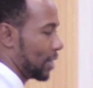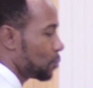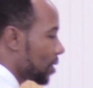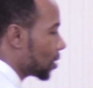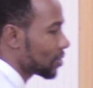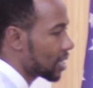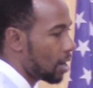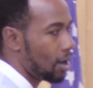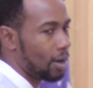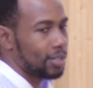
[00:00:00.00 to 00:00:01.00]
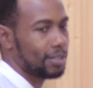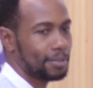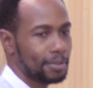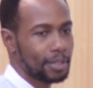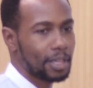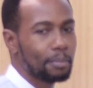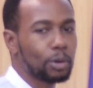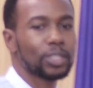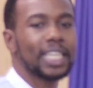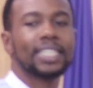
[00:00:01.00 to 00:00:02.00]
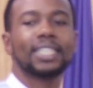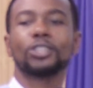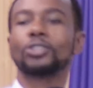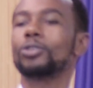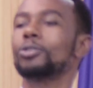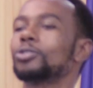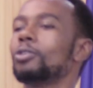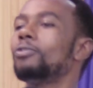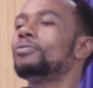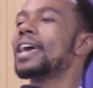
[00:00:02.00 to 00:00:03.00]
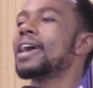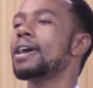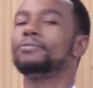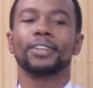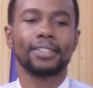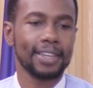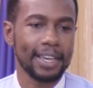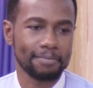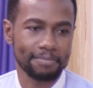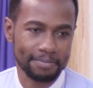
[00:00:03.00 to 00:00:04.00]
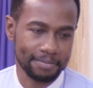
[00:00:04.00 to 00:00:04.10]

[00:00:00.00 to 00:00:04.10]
without God, because he's the source of everything.